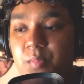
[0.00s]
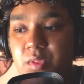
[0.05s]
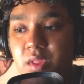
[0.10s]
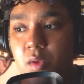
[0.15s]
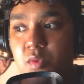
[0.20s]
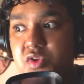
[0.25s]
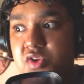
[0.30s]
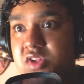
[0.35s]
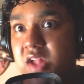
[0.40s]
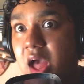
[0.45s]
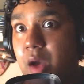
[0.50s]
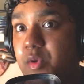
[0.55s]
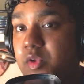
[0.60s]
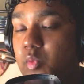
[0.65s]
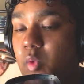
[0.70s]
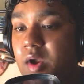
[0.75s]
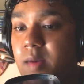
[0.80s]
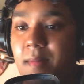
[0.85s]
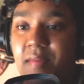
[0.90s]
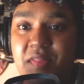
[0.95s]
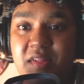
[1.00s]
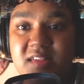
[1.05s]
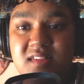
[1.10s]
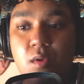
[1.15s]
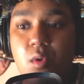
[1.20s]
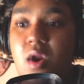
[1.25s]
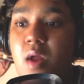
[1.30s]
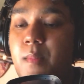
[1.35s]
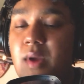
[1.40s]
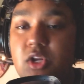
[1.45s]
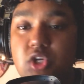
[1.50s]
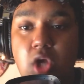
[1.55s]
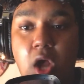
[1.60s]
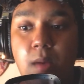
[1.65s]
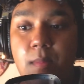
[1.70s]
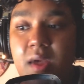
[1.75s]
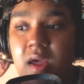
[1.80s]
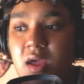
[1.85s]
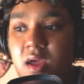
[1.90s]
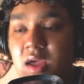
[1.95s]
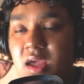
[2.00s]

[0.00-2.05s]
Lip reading: It was just that I was worrying about things that were not my job.